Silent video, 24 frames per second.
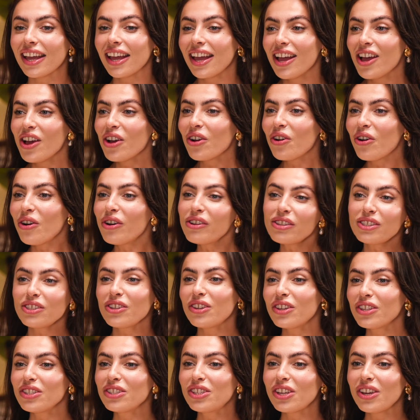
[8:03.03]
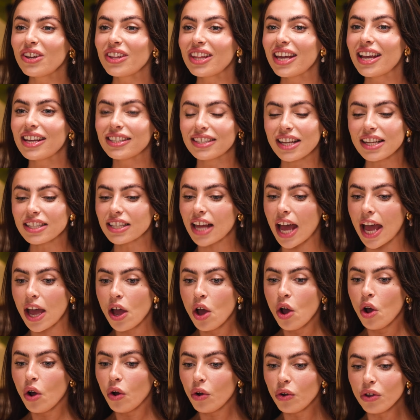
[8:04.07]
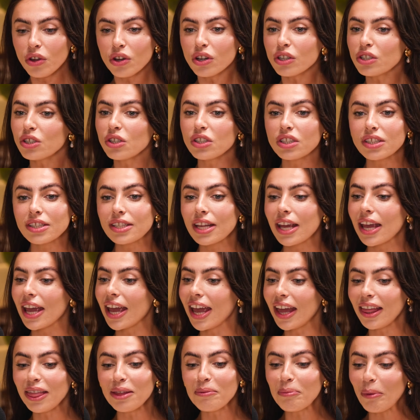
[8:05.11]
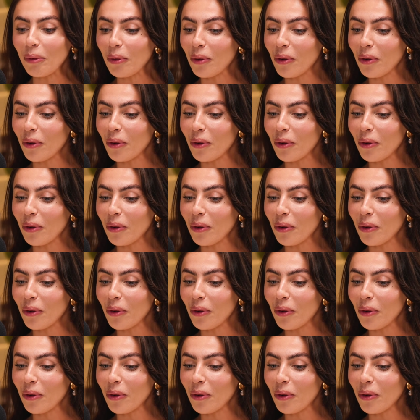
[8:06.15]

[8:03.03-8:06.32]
Of course you can do this. I was like, all you got to do is just hit the ball.